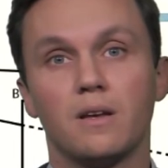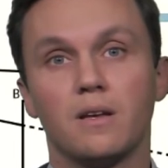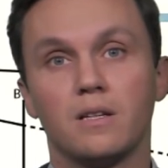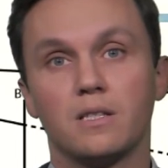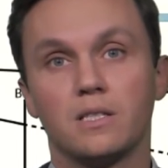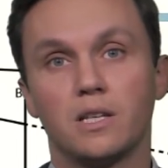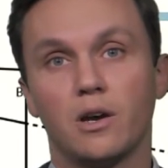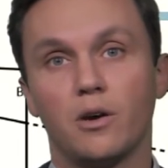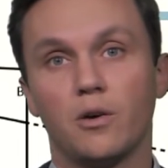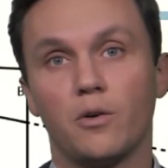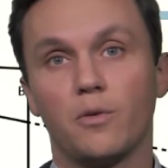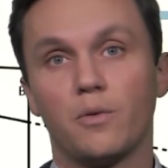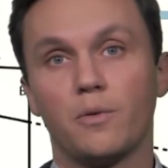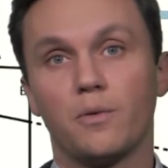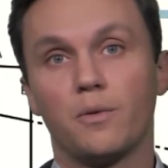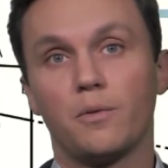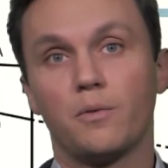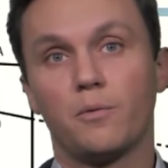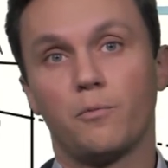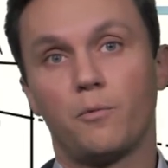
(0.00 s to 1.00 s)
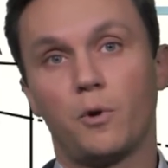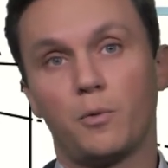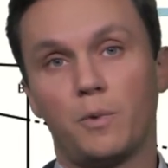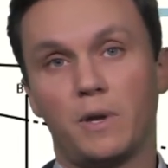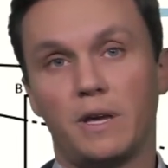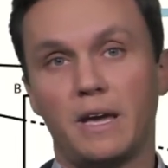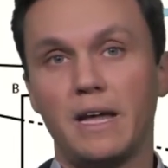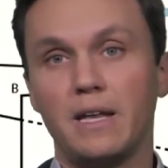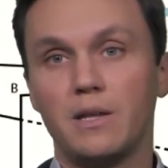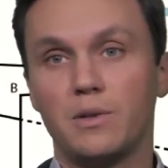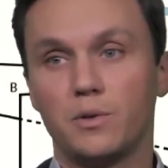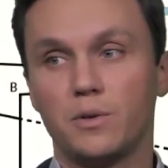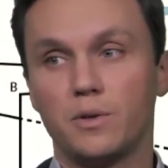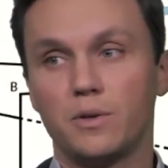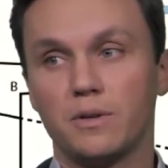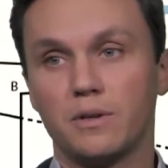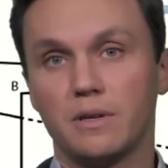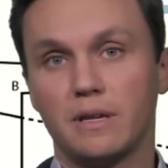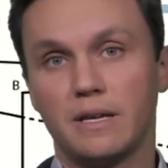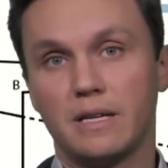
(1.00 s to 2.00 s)
So what we can do
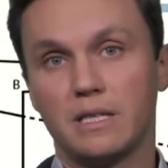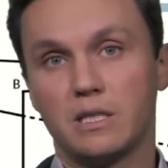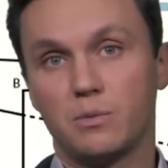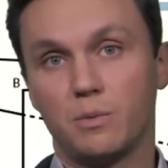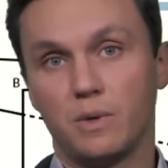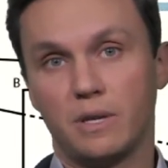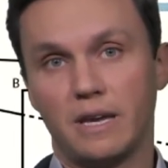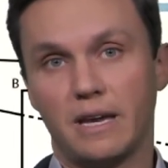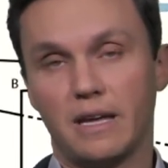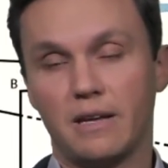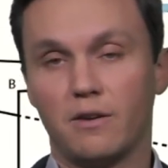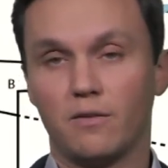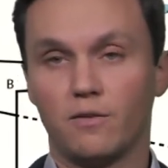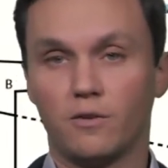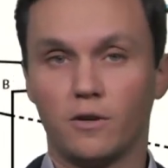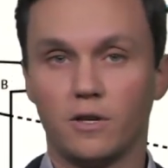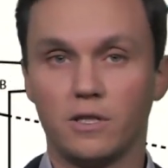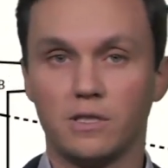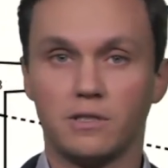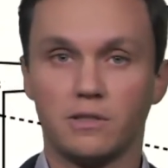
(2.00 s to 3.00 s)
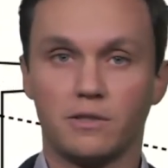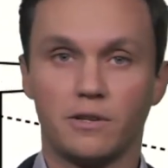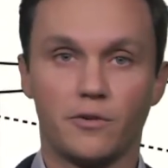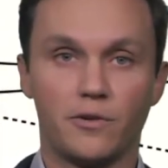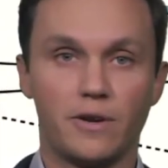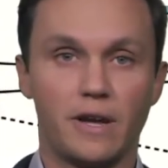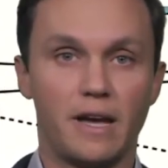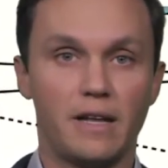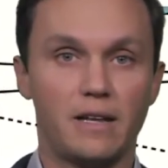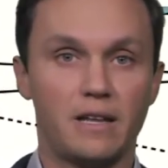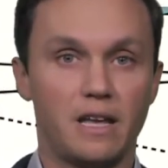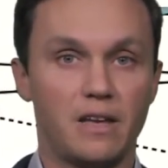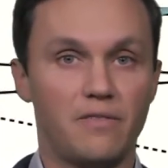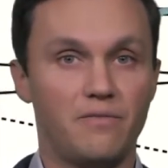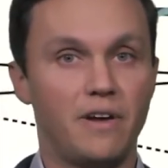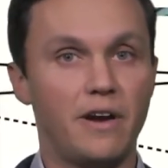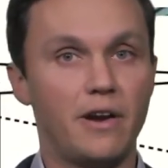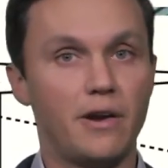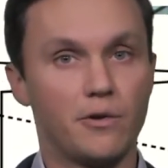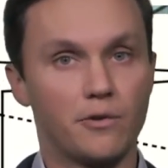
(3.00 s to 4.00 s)
is we can, of course, create a
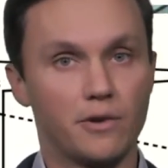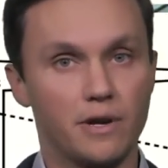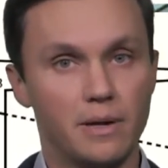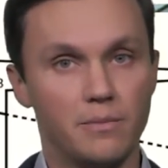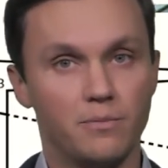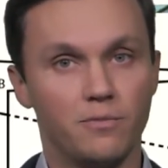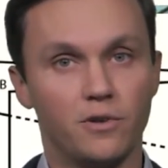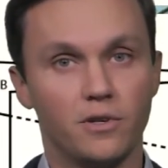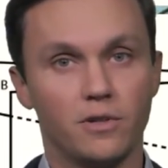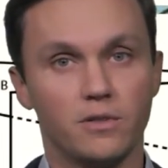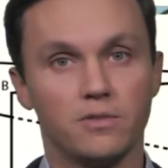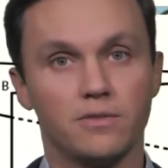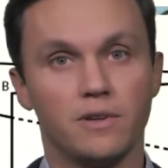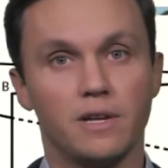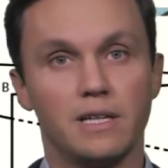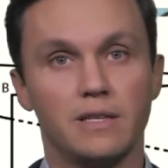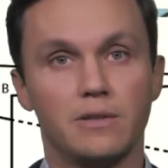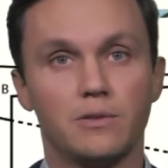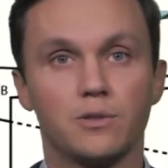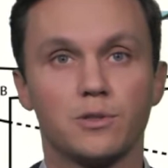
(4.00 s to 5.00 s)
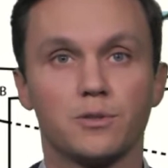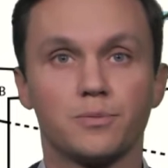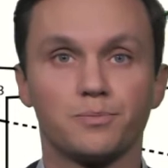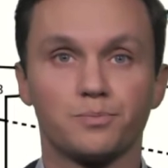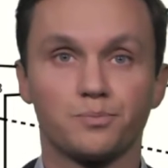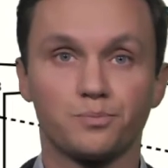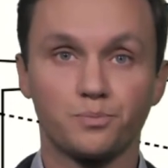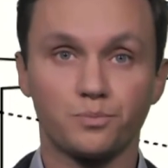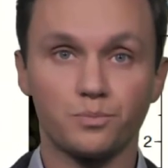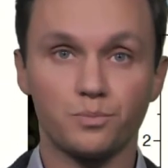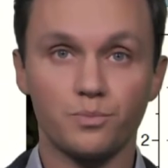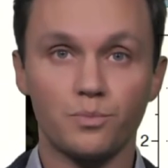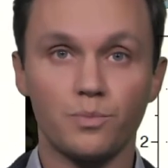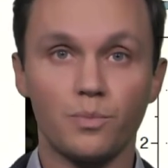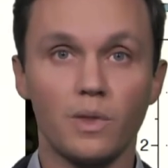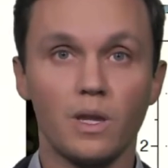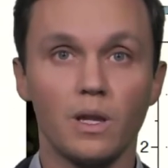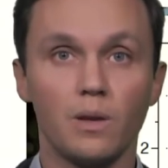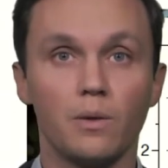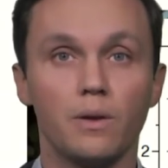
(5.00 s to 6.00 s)
variogram for those values.
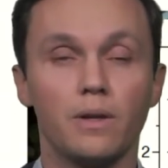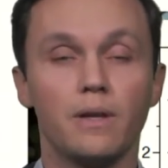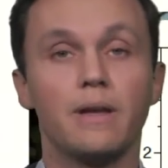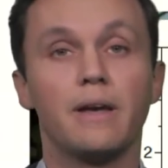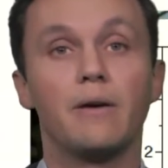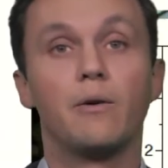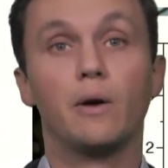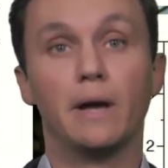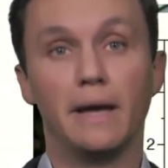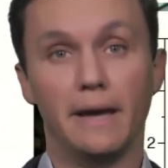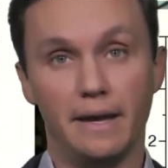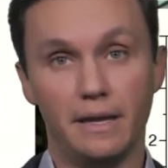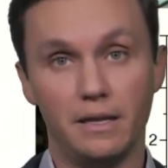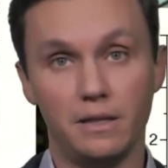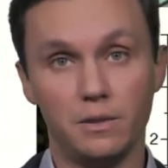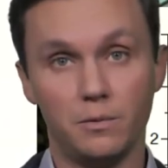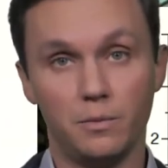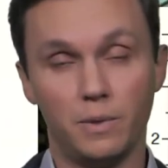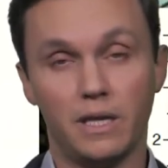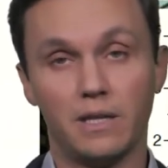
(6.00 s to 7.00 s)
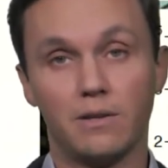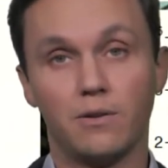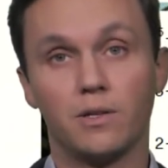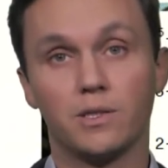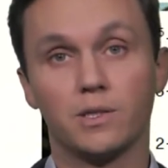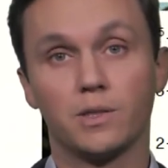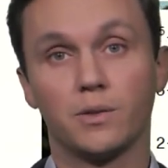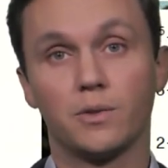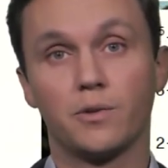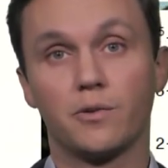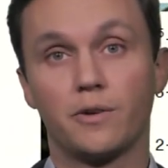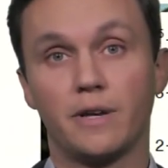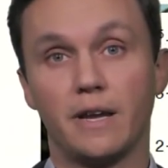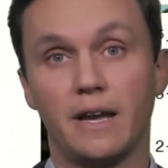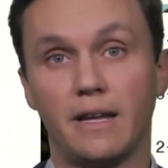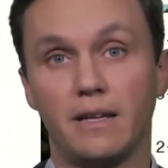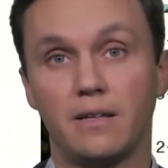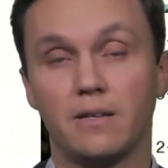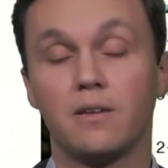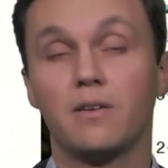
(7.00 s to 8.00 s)
And we can also
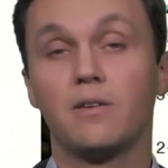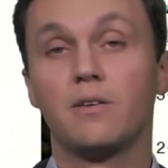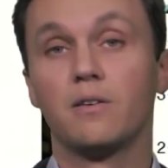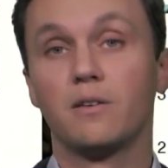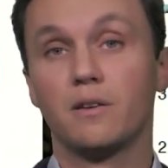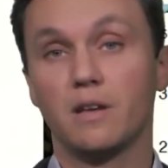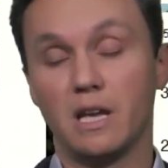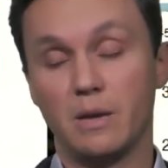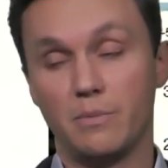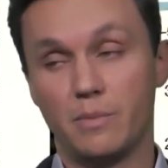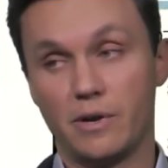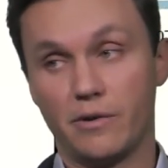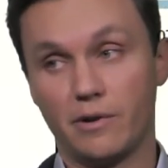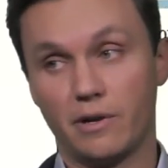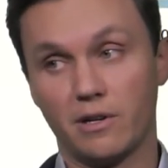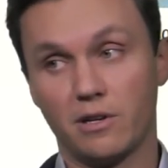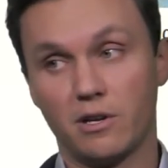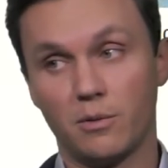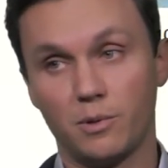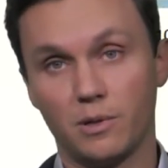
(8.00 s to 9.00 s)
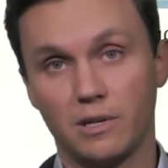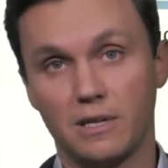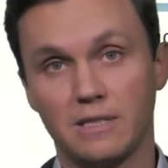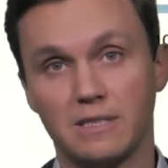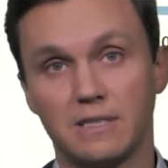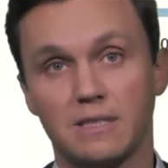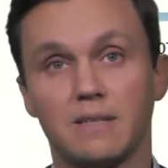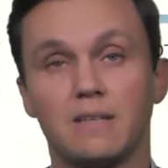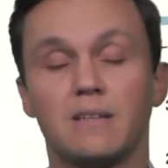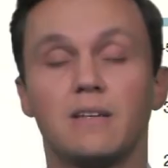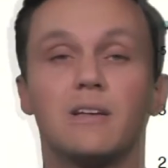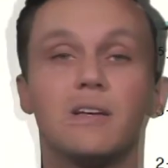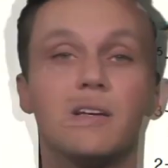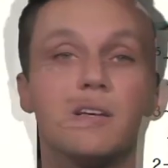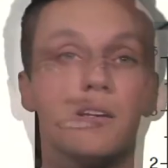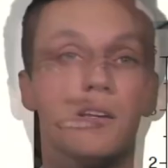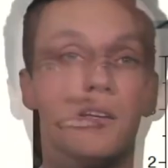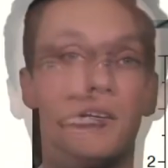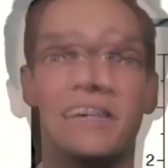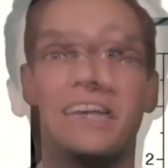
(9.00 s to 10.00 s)
create empirical copulas.
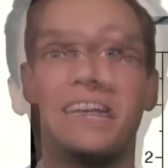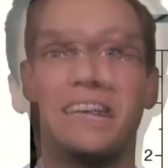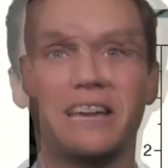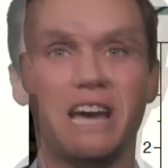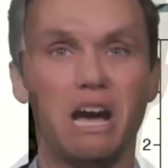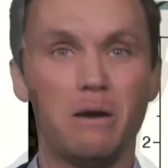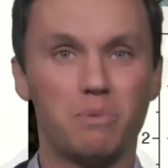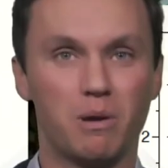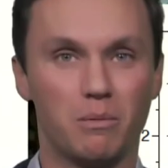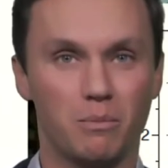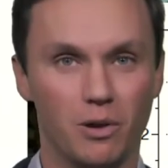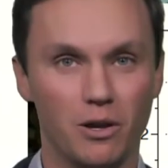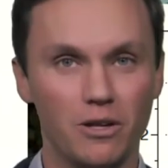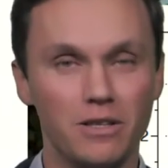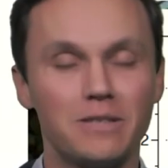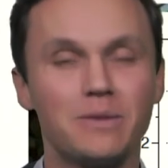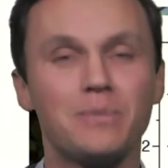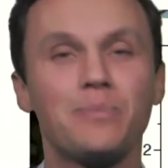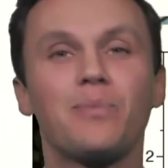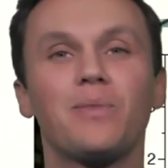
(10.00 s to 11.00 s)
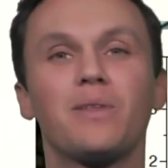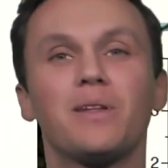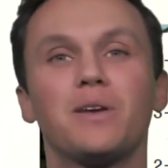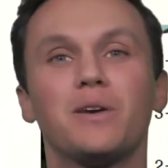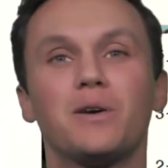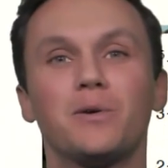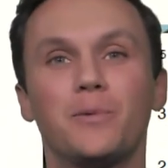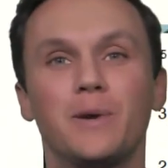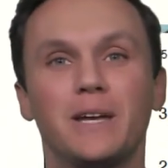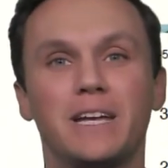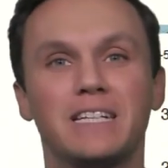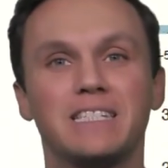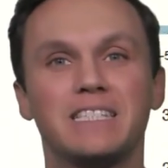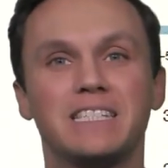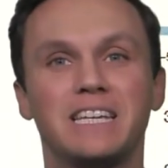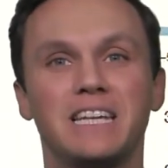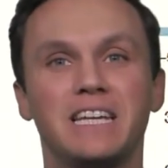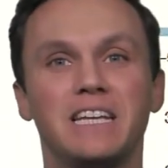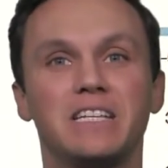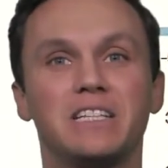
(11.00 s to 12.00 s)
In the upper plot, we can
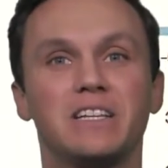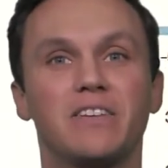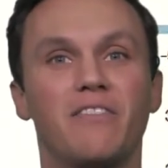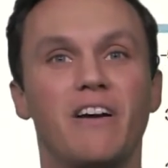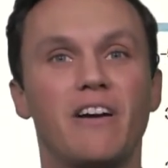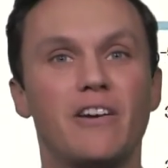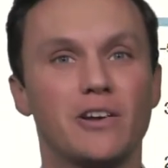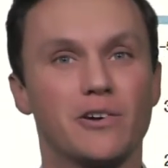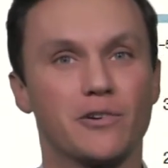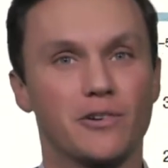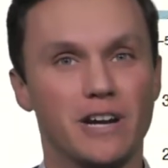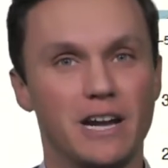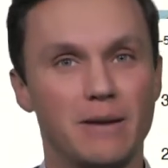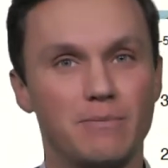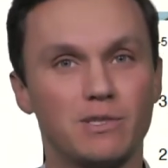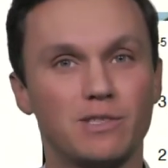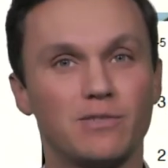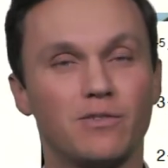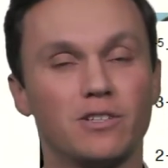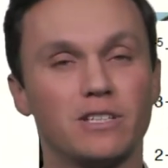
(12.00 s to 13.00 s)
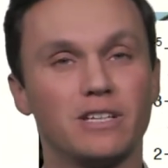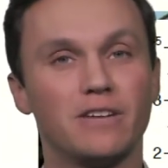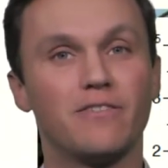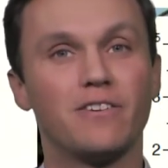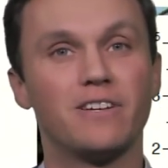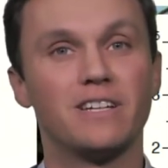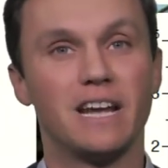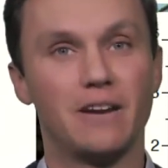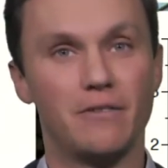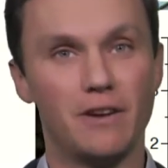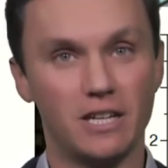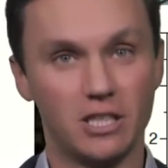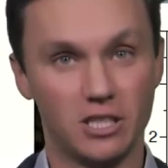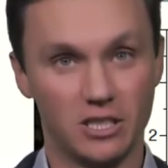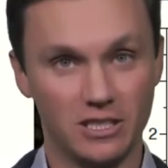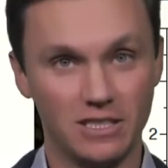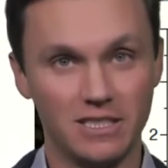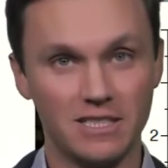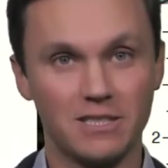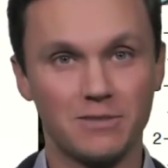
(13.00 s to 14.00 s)
see the variograms for different
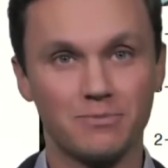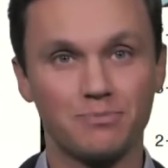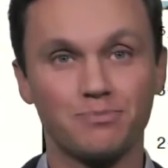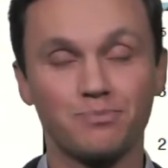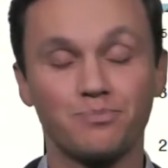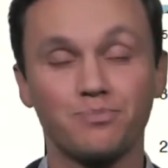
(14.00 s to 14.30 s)
directions.